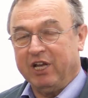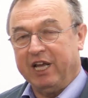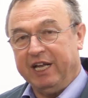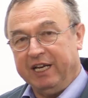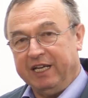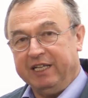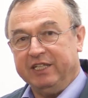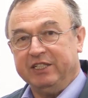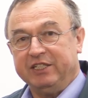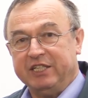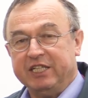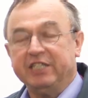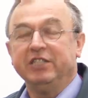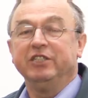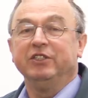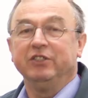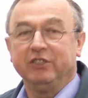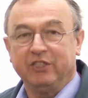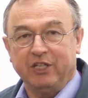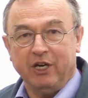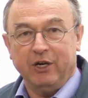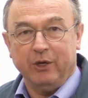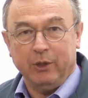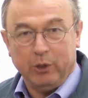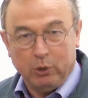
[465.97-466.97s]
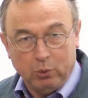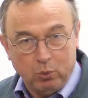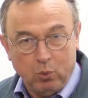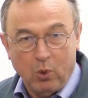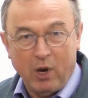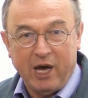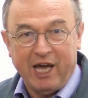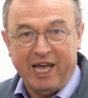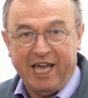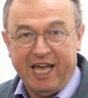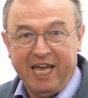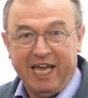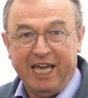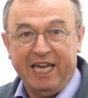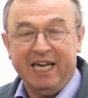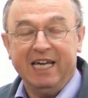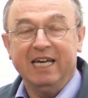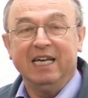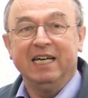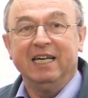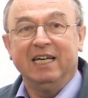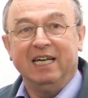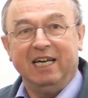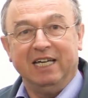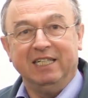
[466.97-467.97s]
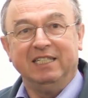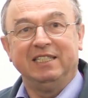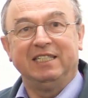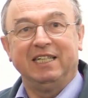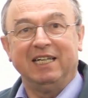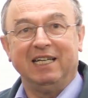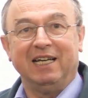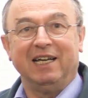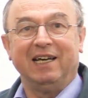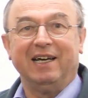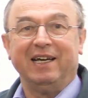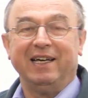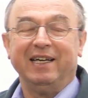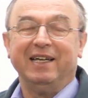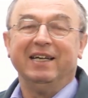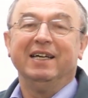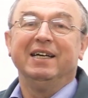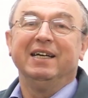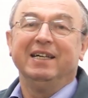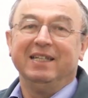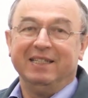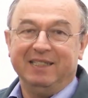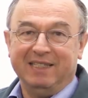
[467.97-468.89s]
And it didn't go away until I